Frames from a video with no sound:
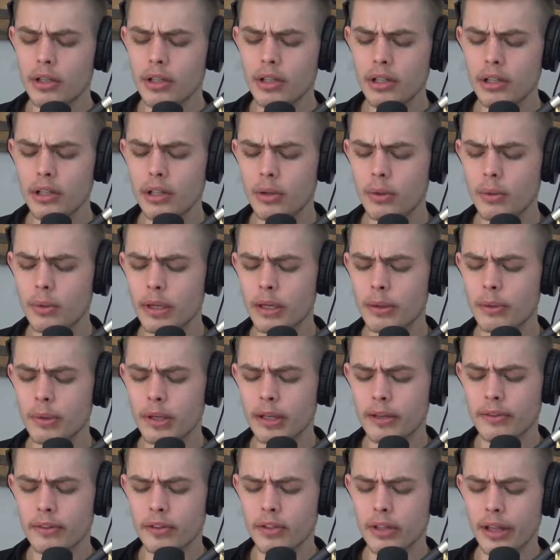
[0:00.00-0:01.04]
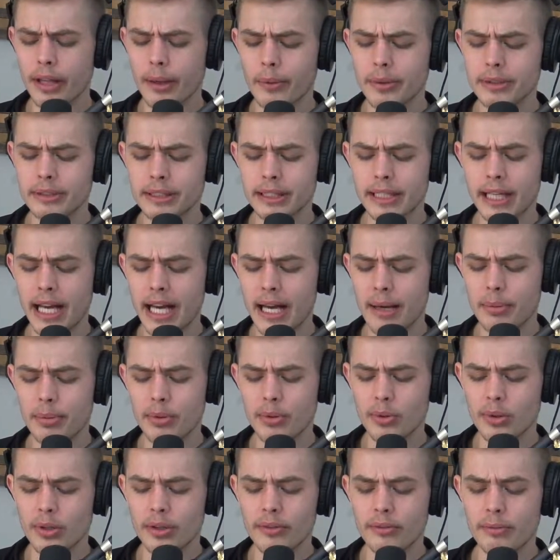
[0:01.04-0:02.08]
you know, what whatever, like what's the
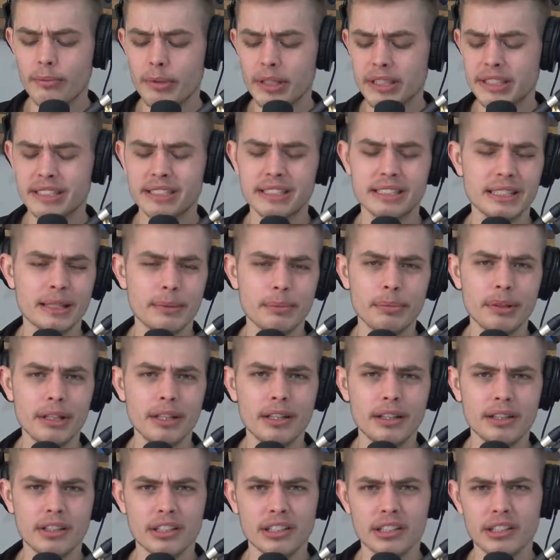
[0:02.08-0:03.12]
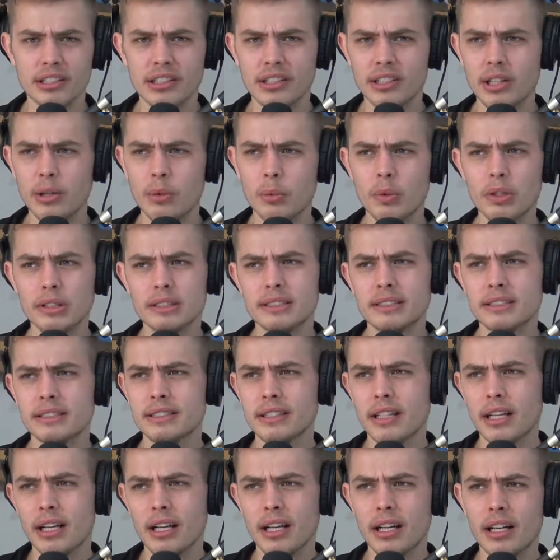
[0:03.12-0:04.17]
capital of Mississippi or, you know, what's
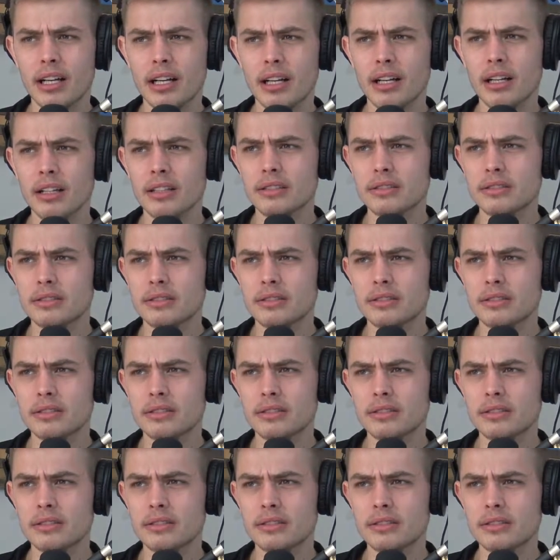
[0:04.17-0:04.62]
uh